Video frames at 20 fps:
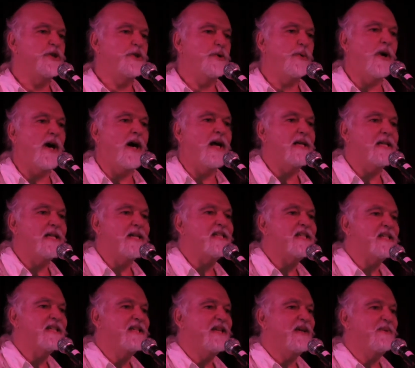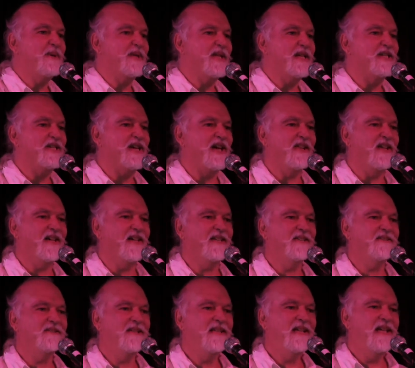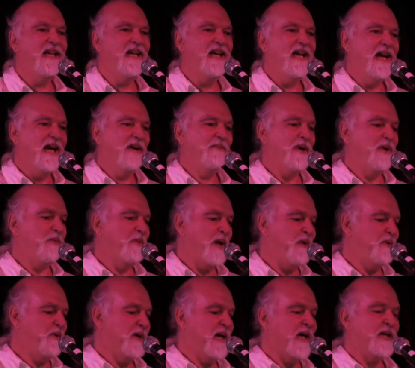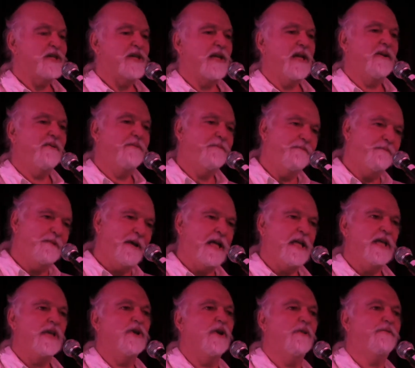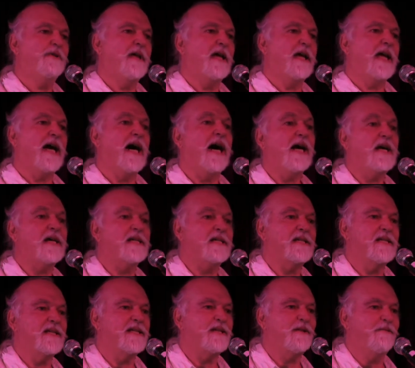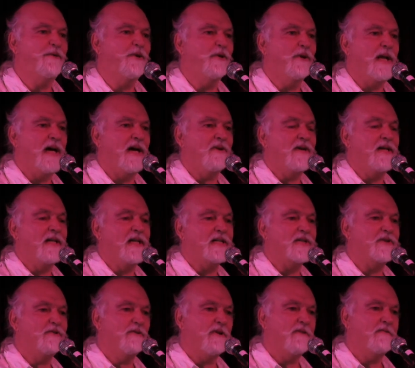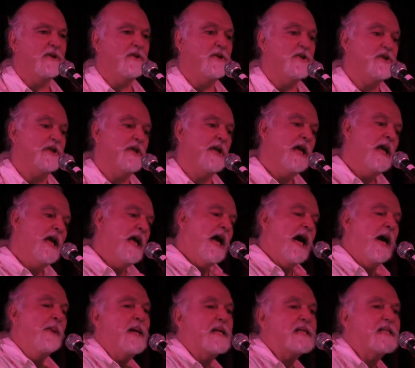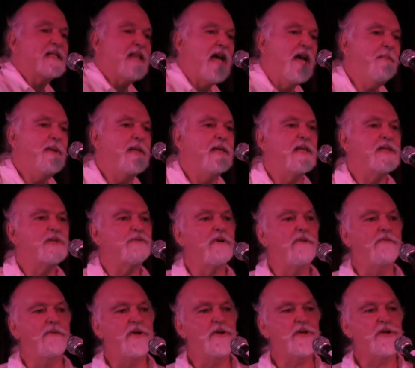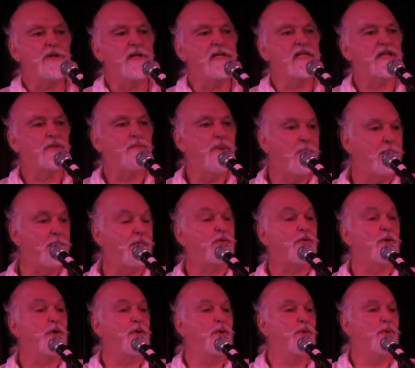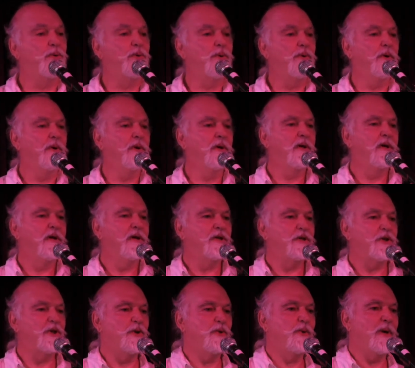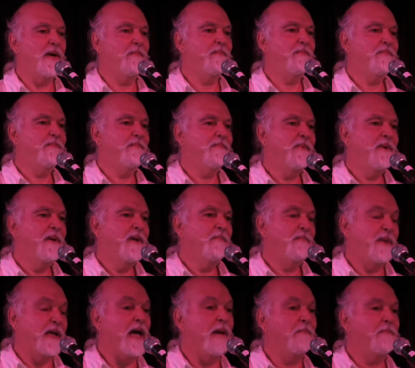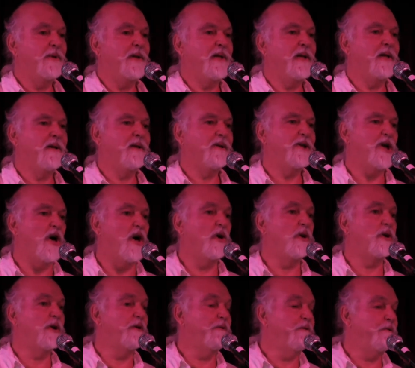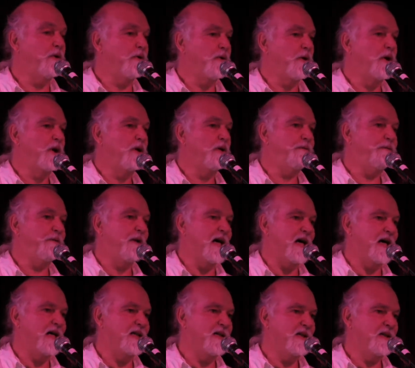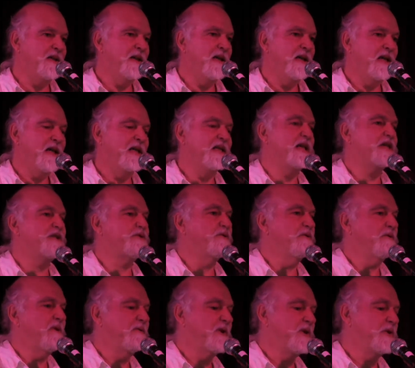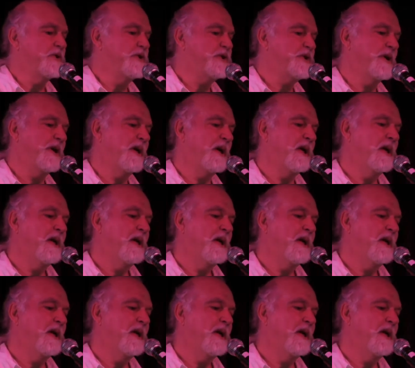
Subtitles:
entwined destiny with each other, where we were actually feeding off their carcasses to fuel our Industrial Revolution. And that same Industrial Revolution has swept through to become the coal and oil-fired Industrial Revolution.